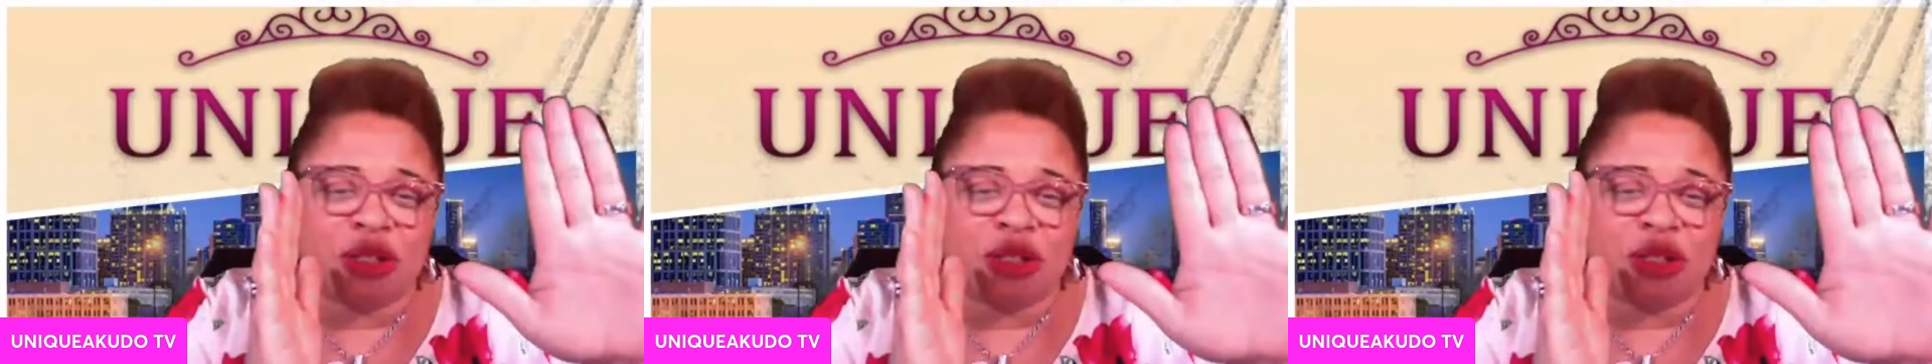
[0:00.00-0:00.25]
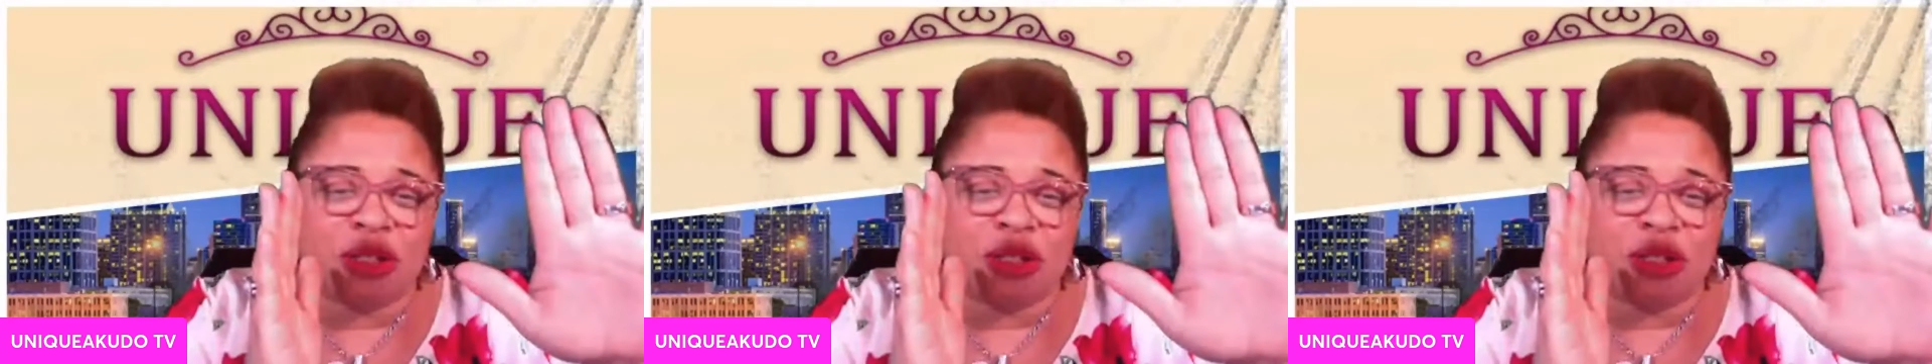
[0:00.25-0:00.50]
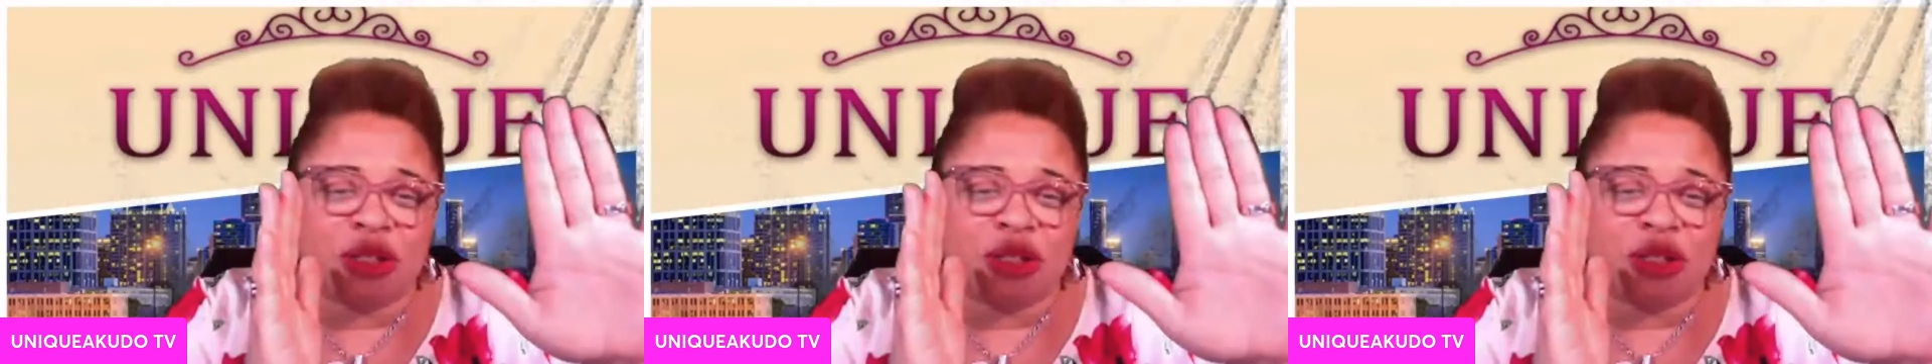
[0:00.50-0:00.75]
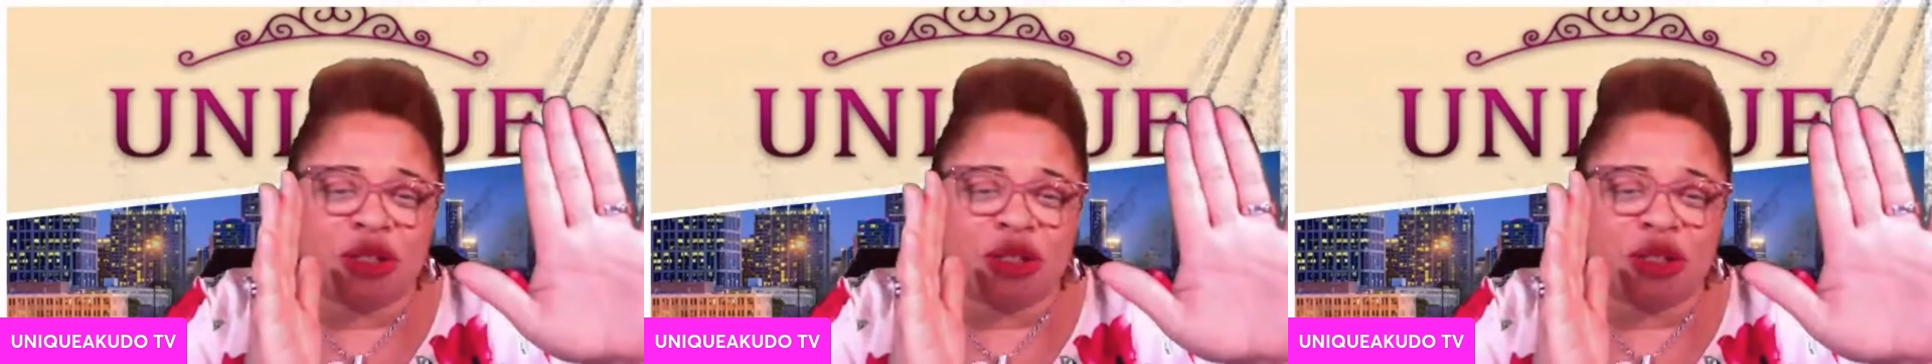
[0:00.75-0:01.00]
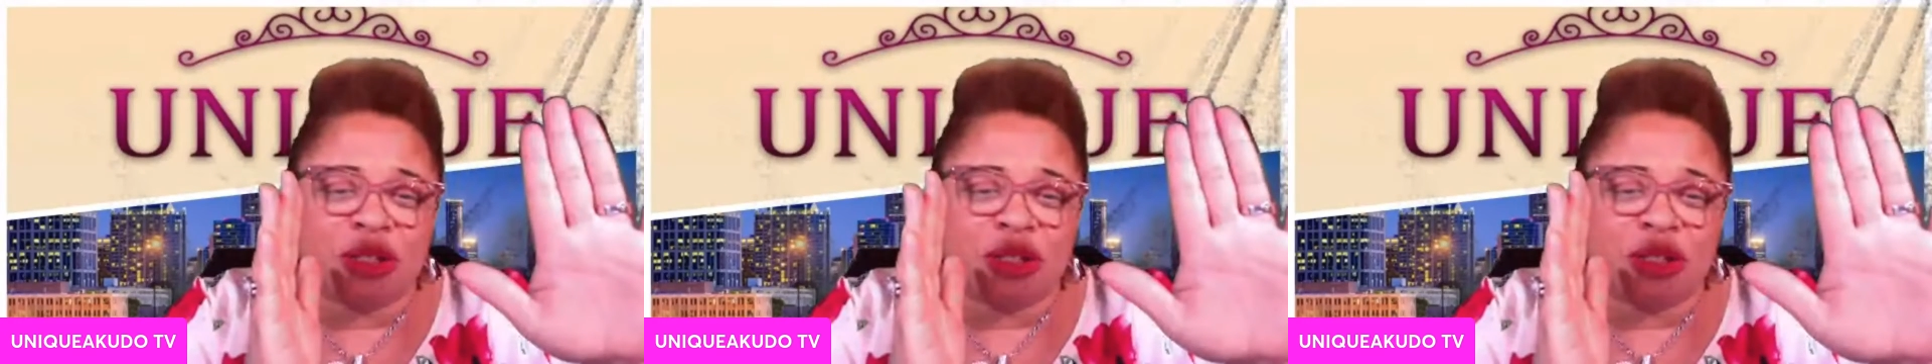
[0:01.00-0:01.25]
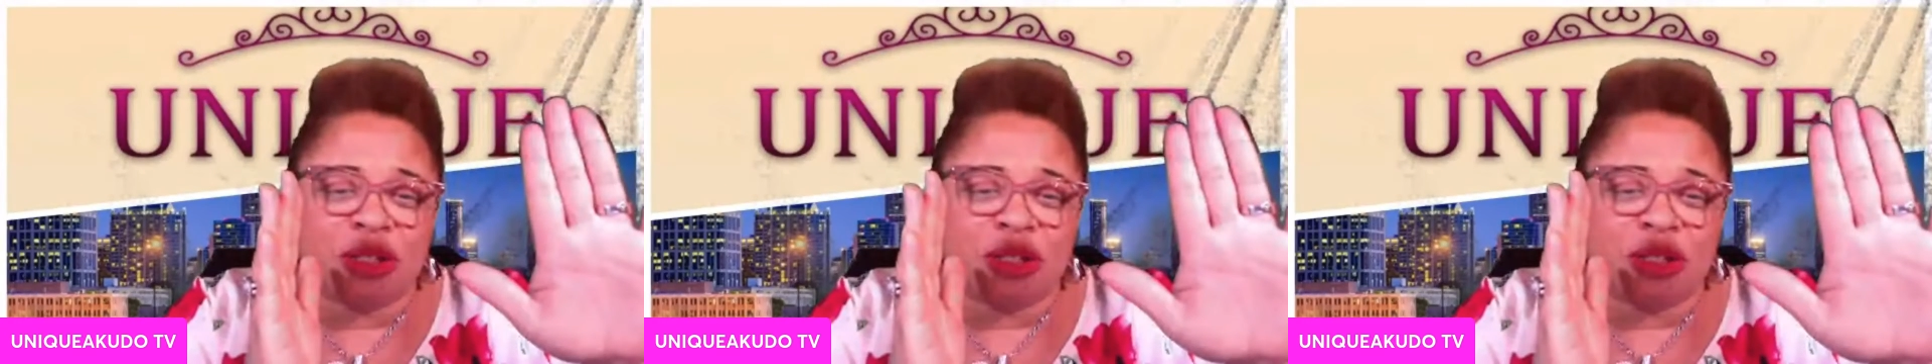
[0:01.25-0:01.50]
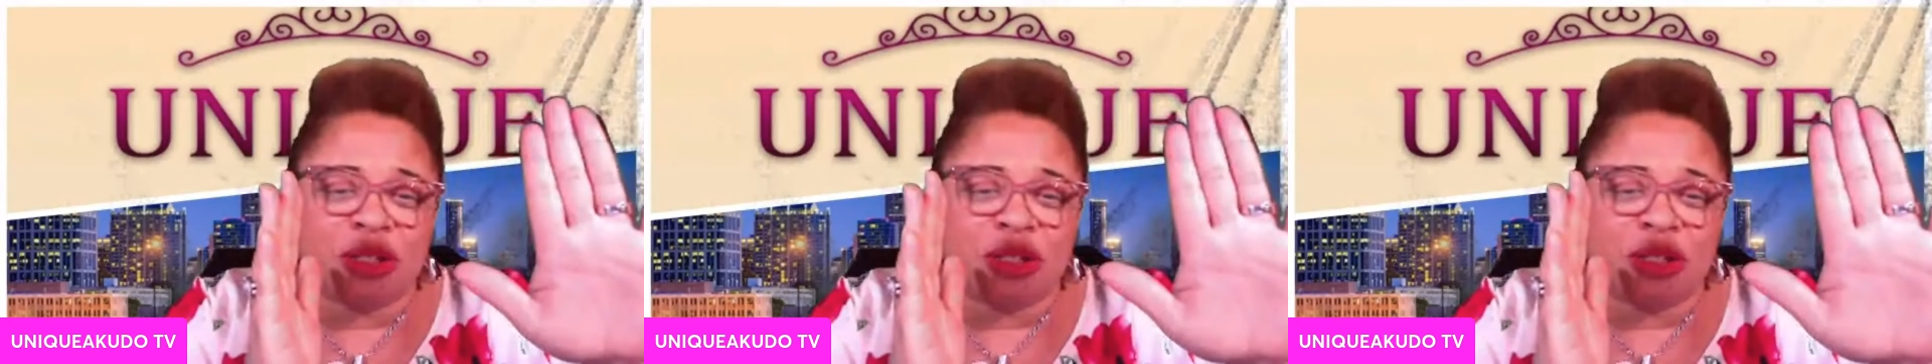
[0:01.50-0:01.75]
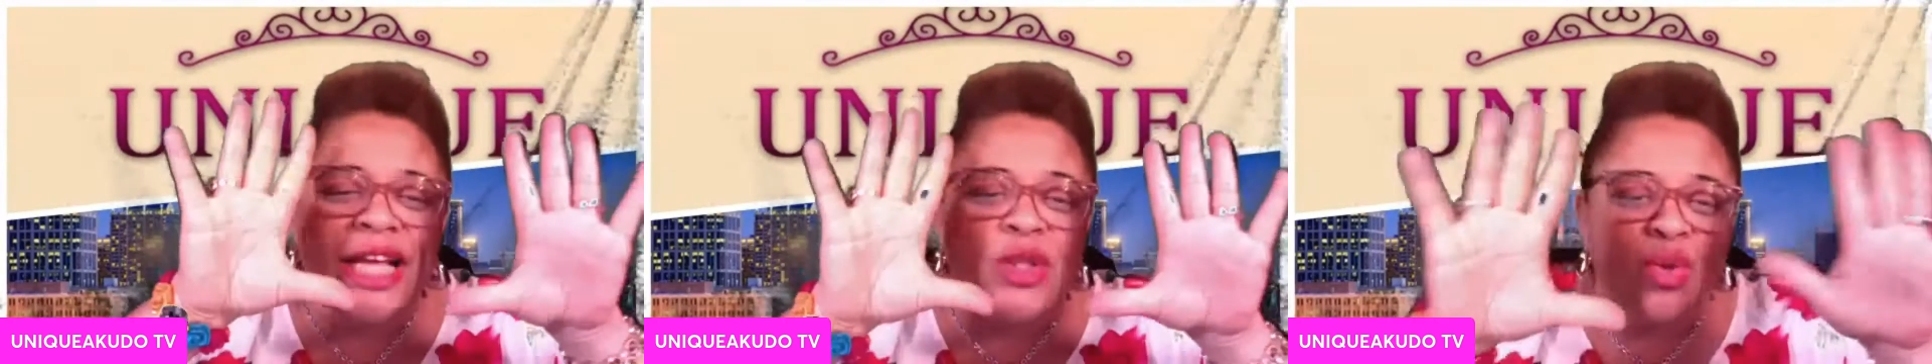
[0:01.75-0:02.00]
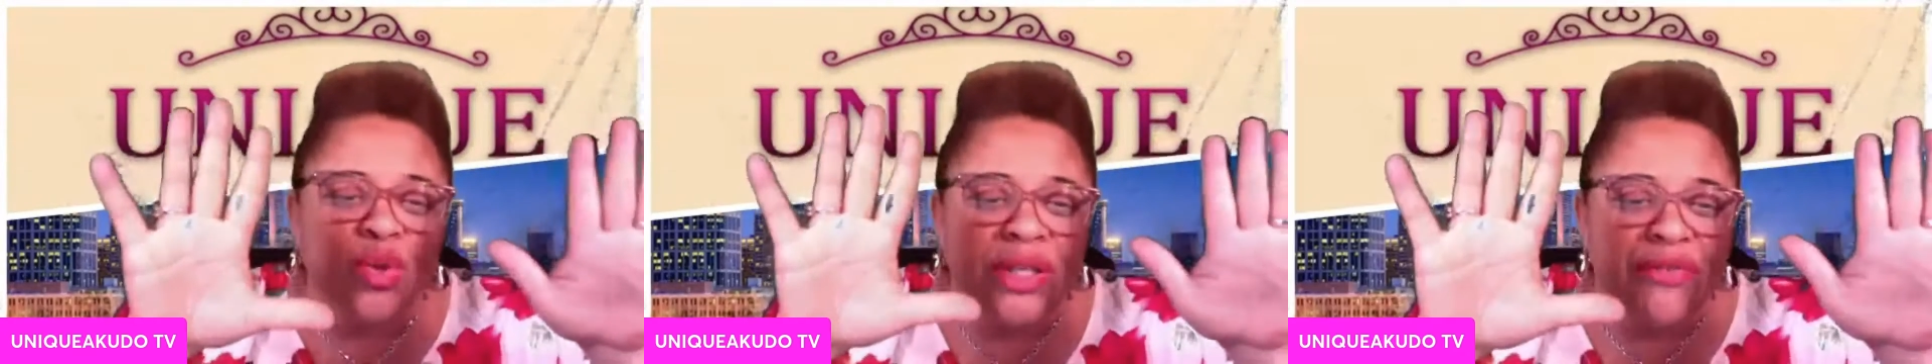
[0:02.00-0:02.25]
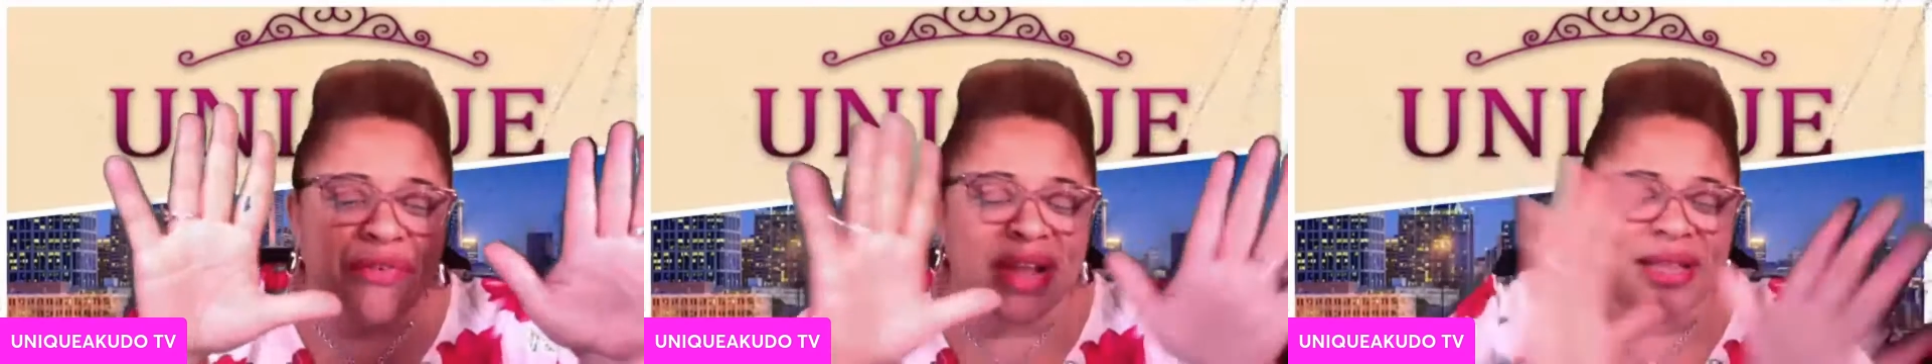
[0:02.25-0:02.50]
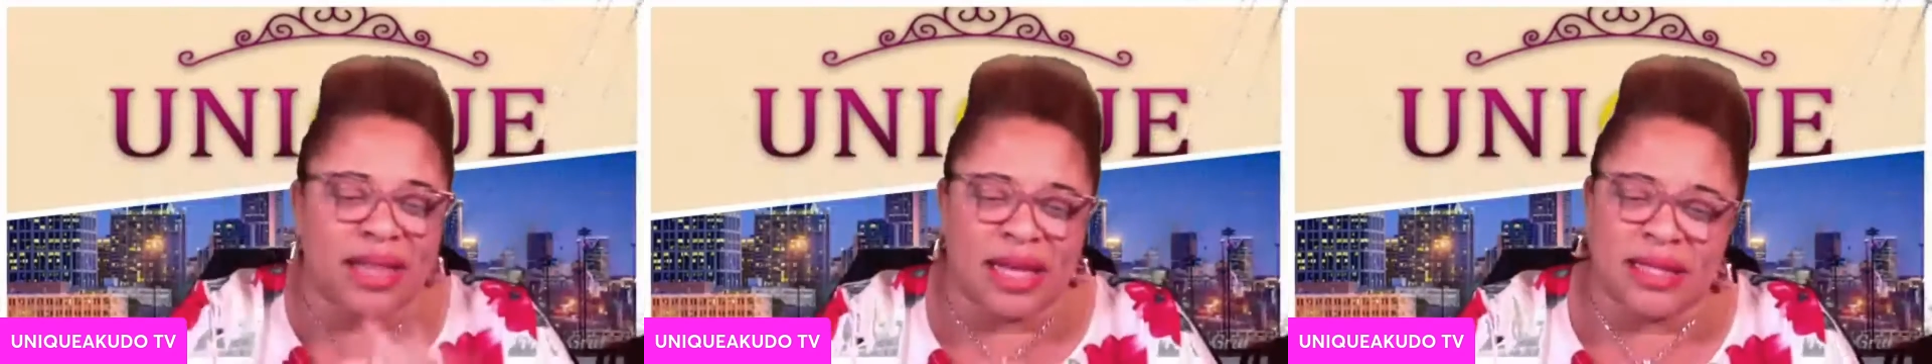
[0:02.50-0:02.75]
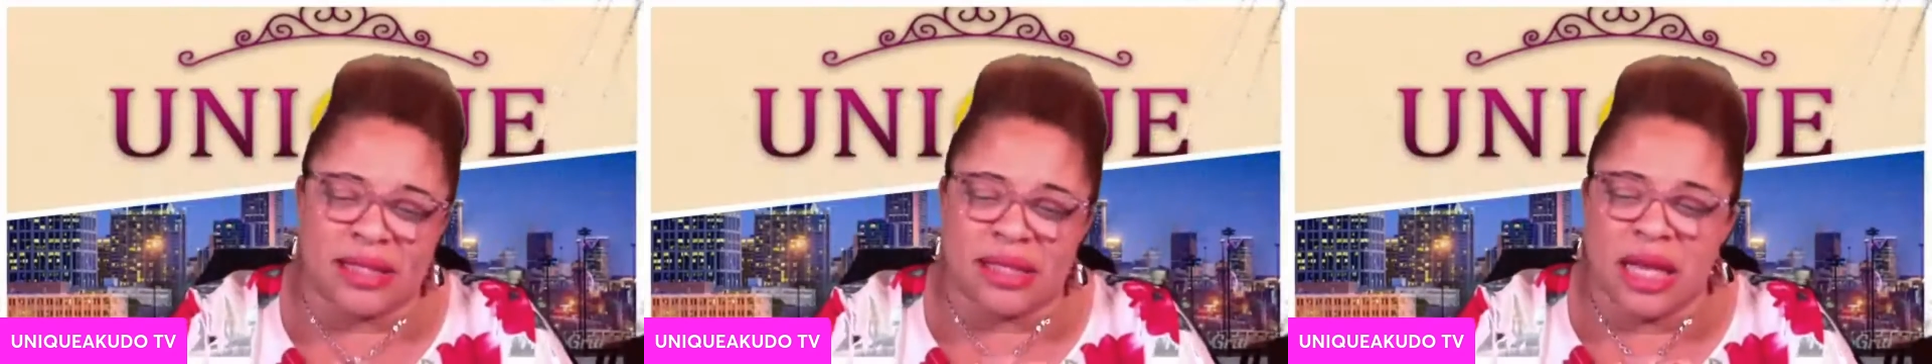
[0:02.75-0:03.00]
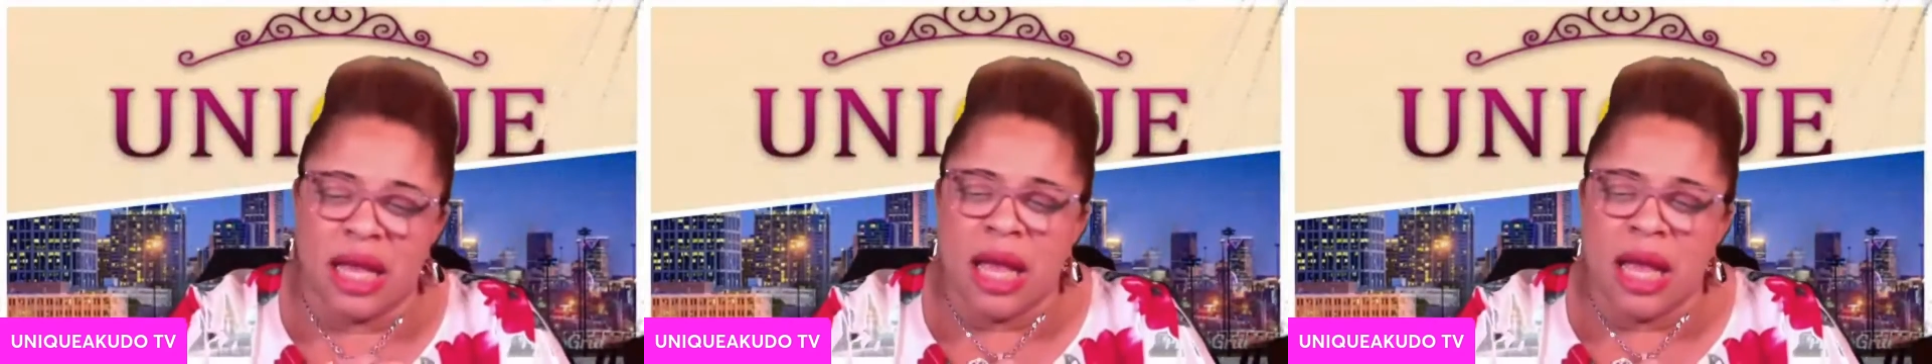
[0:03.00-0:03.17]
is it the same thing or are they two different things?